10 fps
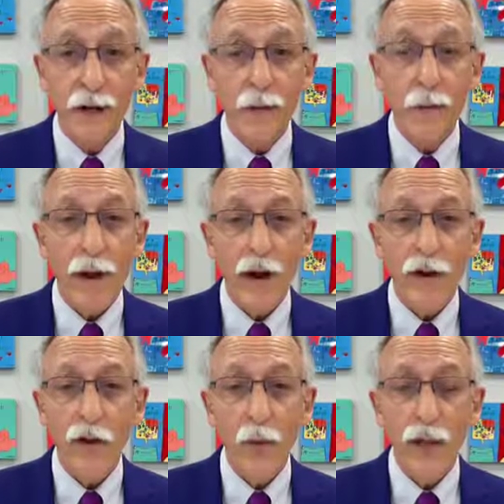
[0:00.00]
Well, my
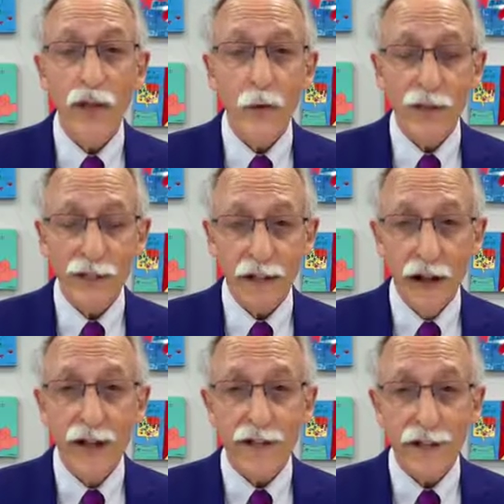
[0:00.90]
Uncle Willie was the
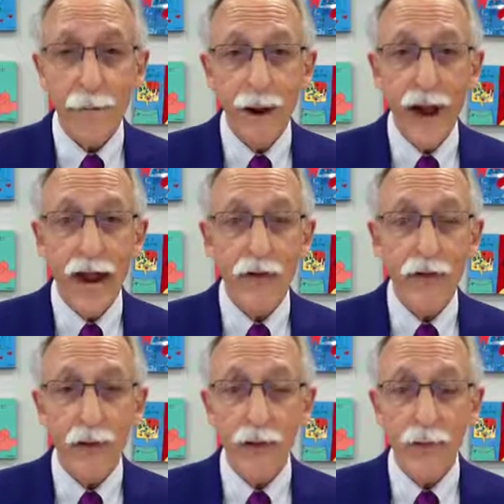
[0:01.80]
guy that they patterned
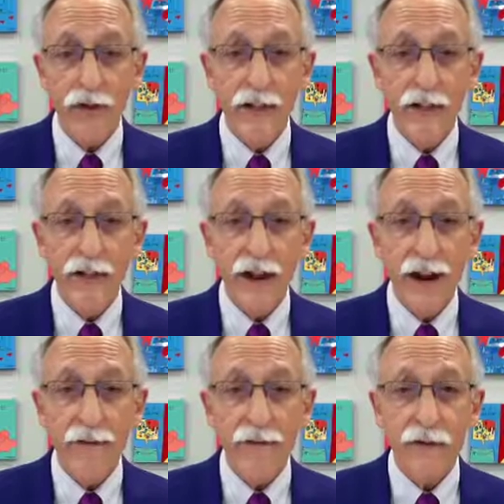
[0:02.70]
Luca Brasi
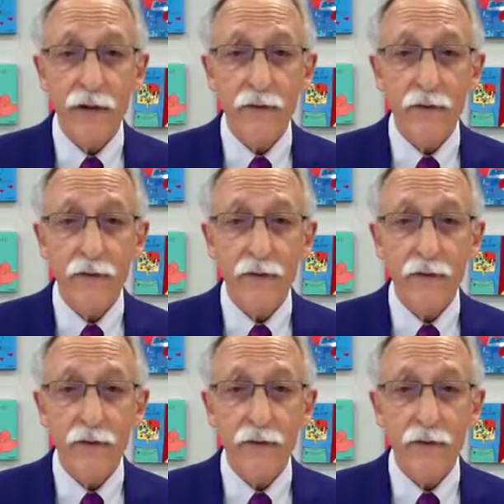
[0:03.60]
after.